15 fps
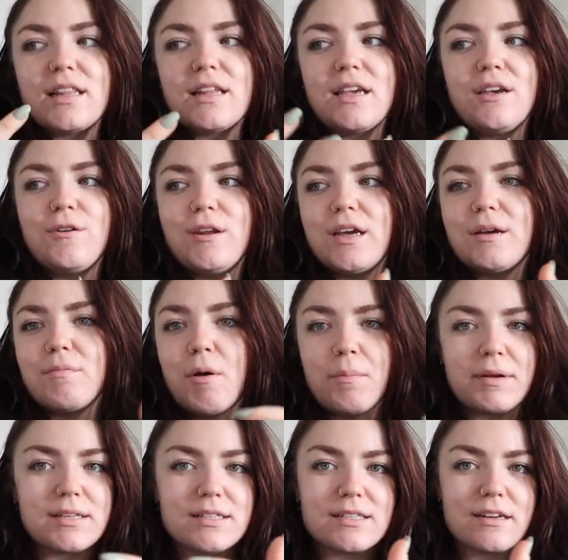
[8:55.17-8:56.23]
and the unique
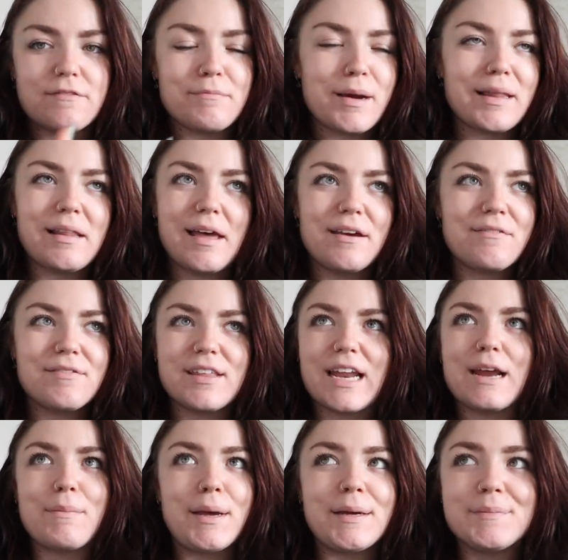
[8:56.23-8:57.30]
moments of my life that
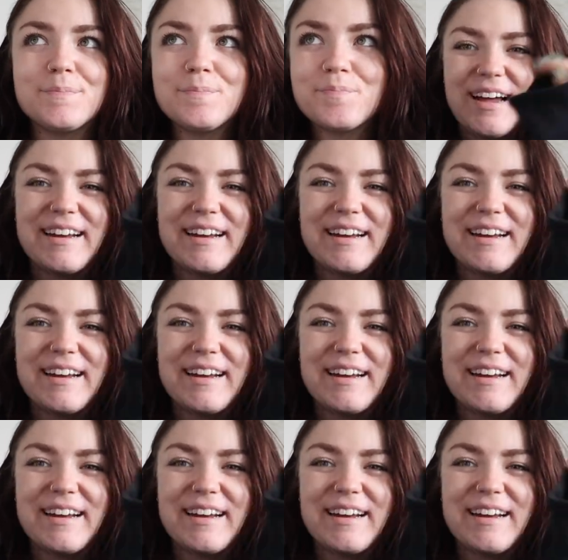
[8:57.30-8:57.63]
I'm in.